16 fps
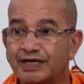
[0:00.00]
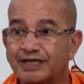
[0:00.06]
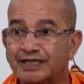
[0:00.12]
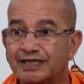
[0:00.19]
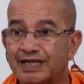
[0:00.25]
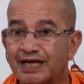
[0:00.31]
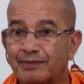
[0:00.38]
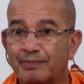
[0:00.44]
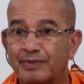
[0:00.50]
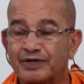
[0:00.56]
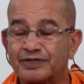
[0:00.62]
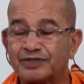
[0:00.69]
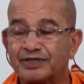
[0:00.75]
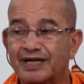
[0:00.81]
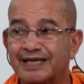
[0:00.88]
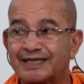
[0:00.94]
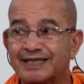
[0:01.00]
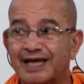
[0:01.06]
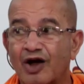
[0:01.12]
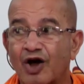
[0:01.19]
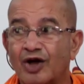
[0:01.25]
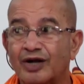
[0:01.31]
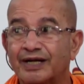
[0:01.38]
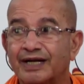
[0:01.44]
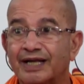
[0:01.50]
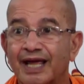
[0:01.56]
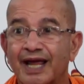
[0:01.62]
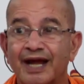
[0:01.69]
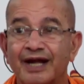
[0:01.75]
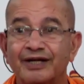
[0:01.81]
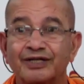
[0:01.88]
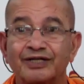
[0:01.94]
that person has already
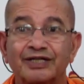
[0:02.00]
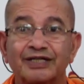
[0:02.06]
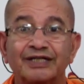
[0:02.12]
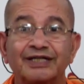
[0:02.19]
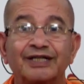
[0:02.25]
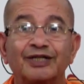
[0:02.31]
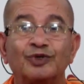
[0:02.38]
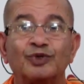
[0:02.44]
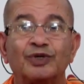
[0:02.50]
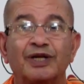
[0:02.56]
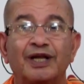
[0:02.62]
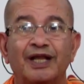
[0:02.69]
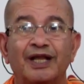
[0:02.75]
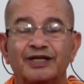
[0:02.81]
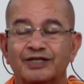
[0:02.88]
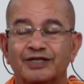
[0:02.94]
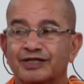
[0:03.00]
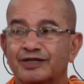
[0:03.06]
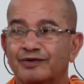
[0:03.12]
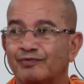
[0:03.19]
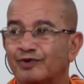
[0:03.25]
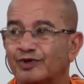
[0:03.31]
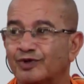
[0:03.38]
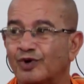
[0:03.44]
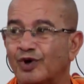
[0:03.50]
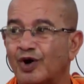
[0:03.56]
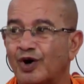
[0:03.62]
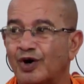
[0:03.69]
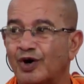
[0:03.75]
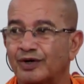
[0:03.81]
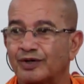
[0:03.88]
entered into relationship with God.